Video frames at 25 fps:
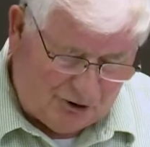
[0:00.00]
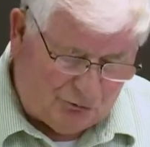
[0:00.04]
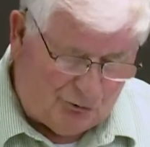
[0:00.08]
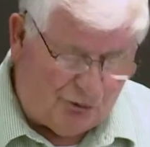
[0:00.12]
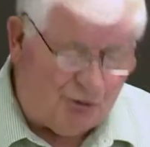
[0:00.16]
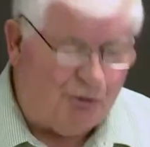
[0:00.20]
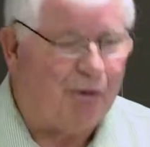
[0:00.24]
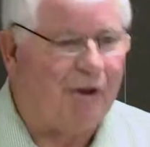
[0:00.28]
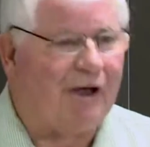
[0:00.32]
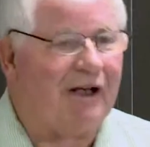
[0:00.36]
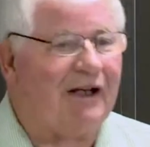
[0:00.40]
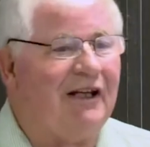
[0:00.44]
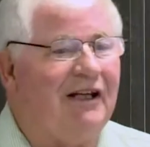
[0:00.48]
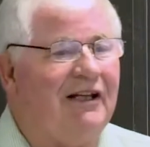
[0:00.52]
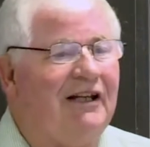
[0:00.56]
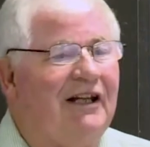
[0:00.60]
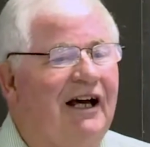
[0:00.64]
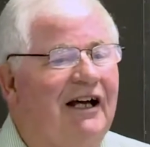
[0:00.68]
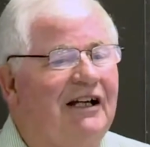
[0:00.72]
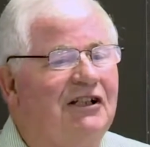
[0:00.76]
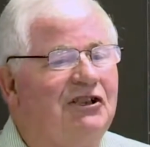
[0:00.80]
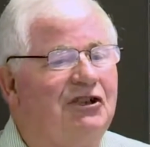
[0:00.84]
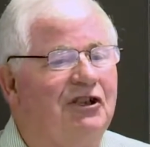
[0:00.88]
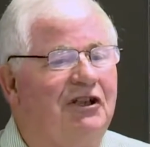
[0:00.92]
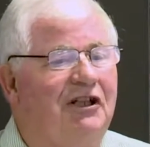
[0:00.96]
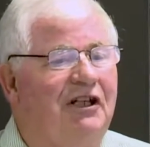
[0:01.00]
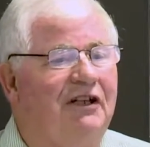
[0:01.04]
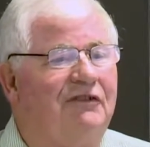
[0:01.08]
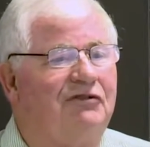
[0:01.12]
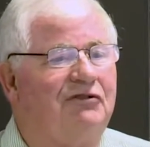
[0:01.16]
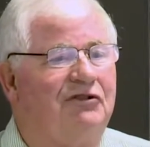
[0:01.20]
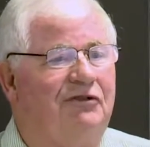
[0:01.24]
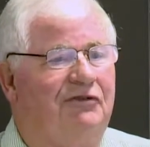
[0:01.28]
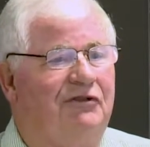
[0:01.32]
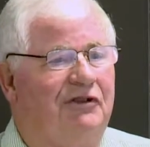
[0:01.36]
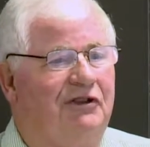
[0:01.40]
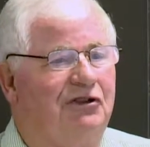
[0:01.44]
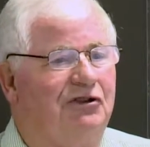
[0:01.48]
We recognize the
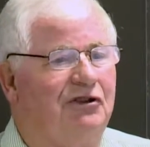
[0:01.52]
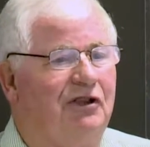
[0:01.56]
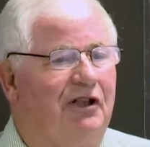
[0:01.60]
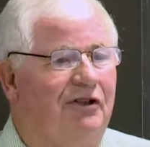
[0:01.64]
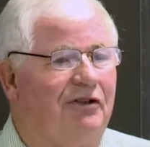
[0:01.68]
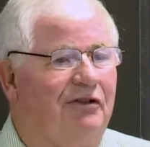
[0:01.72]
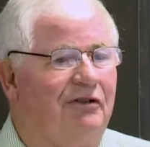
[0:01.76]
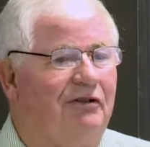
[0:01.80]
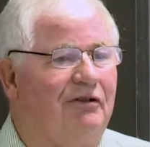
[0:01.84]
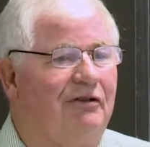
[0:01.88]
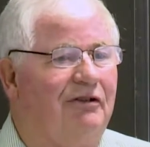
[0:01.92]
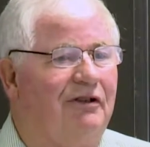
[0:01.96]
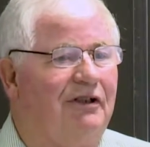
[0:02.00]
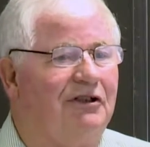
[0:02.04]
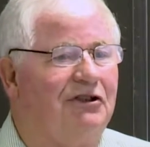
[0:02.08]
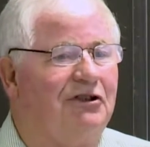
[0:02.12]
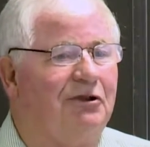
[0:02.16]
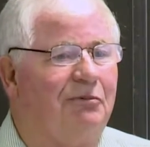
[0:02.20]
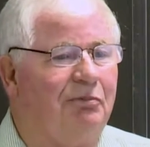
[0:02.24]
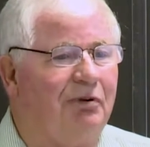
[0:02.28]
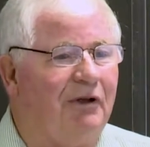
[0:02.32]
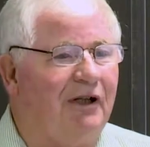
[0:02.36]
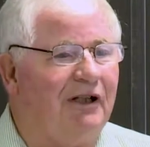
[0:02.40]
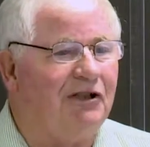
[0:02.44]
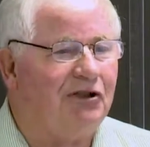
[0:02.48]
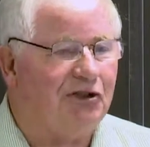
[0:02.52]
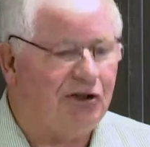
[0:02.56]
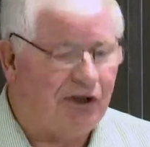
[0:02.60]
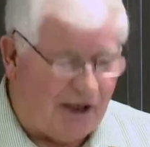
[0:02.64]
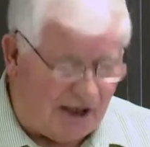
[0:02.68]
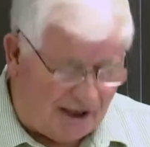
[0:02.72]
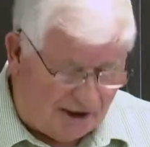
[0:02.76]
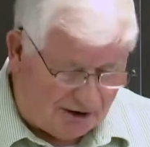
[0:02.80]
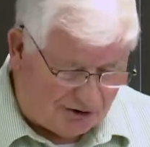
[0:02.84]
gifts of each other, and it's a place to